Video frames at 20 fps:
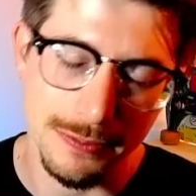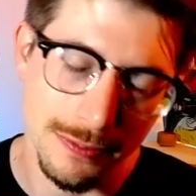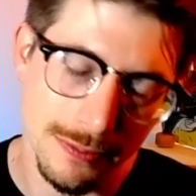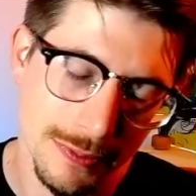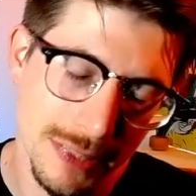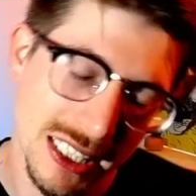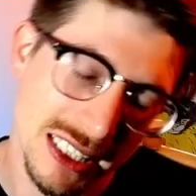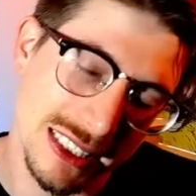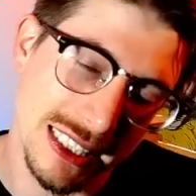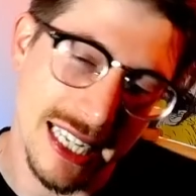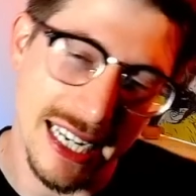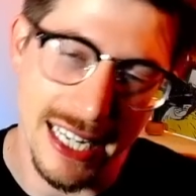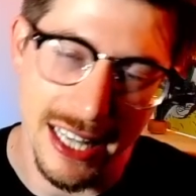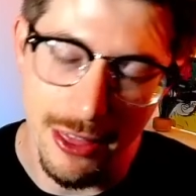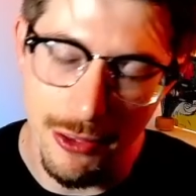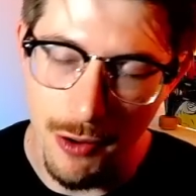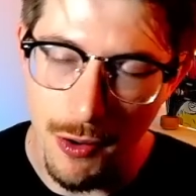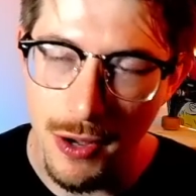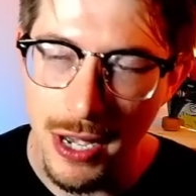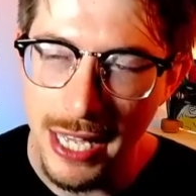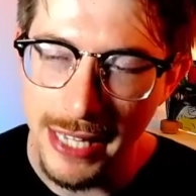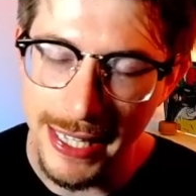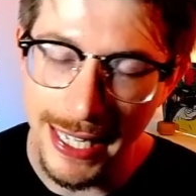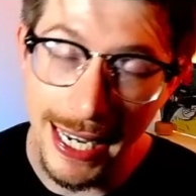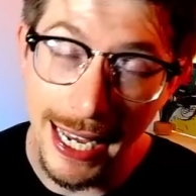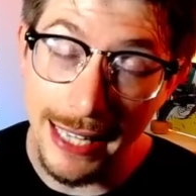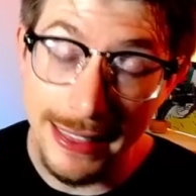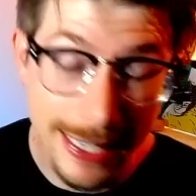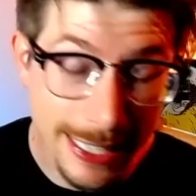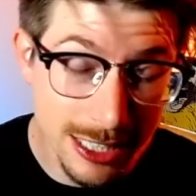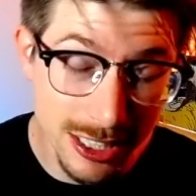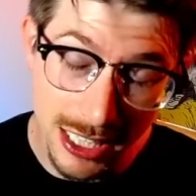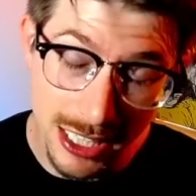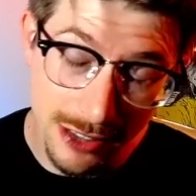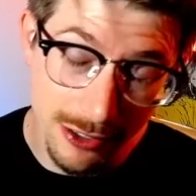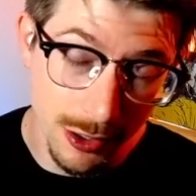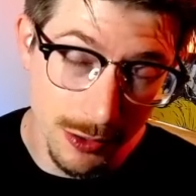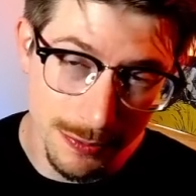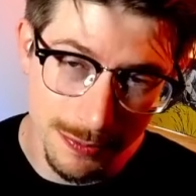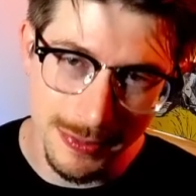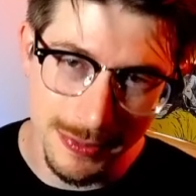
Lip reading: because they didn't throw. They could have thrown.